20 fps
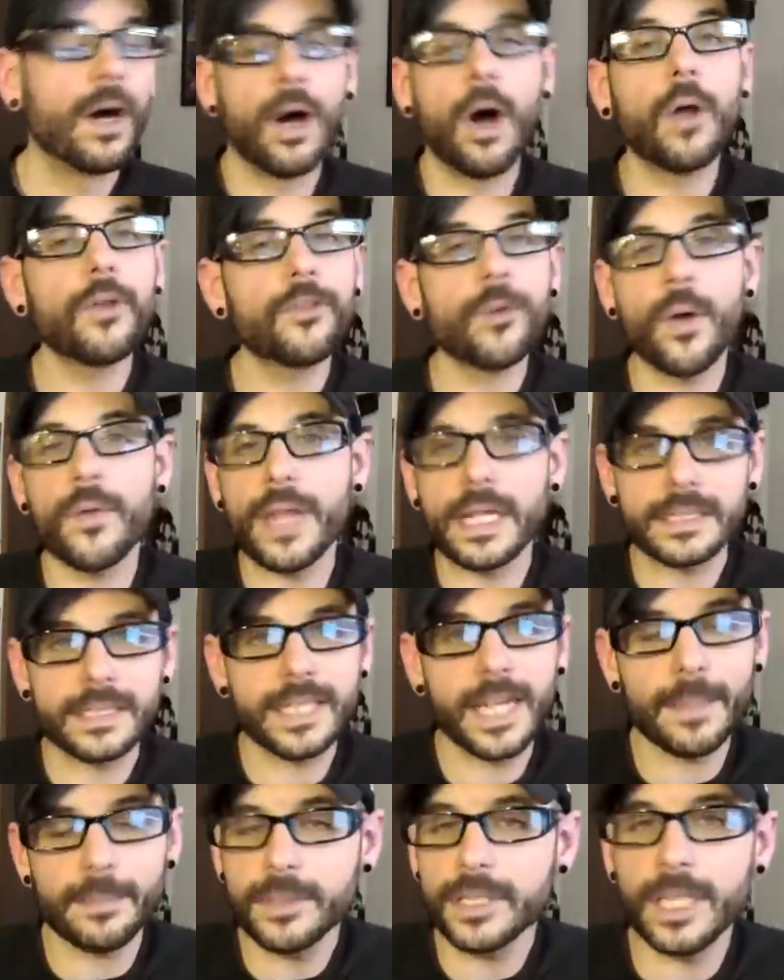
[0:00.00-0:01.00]
Also, on that
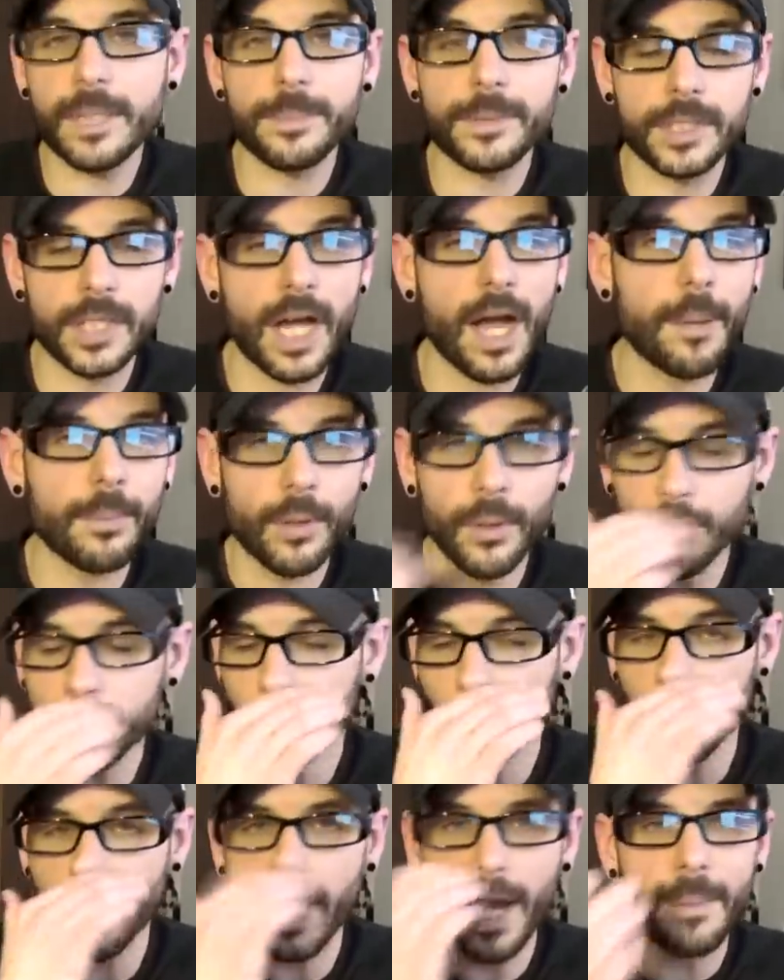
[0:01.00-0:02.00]
same tip, Diablo
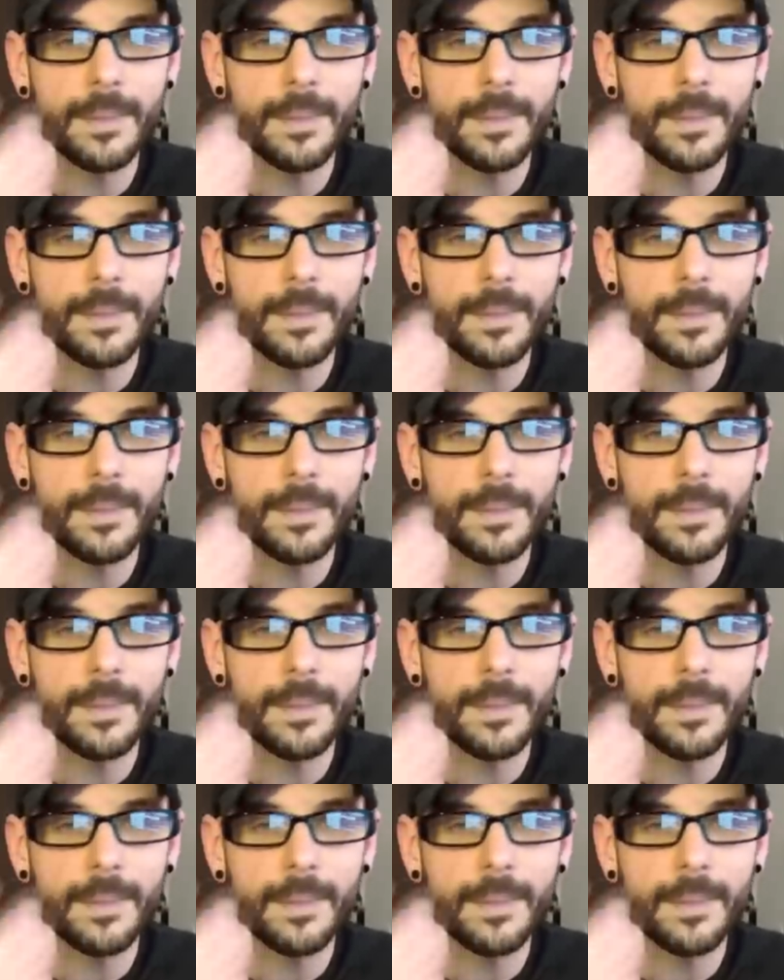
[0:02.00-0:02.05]
3,